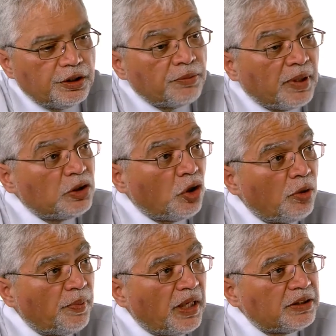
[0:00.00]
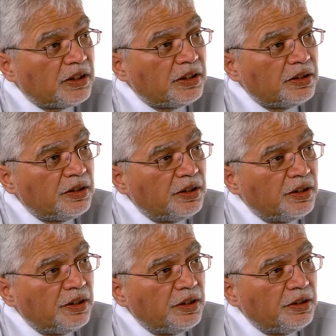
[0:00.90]
did my job as a
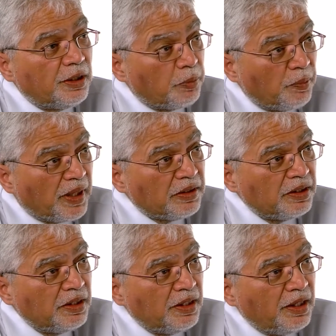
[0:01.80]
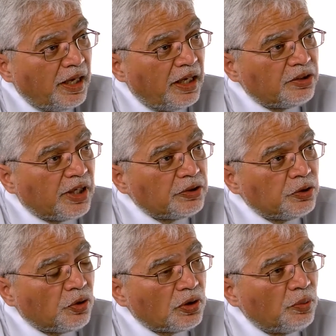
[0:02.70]
diplomat and tried
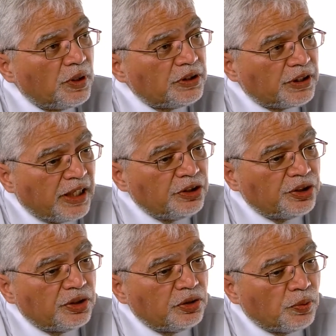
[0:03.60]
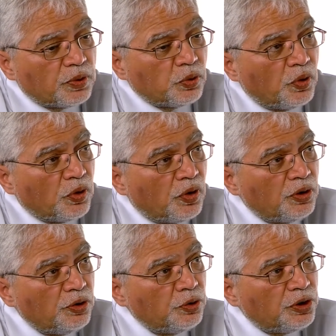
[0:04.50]
to draw the world's attention to what is going
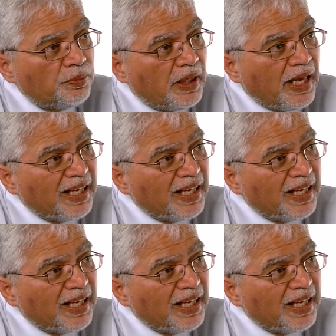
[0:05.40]
on using my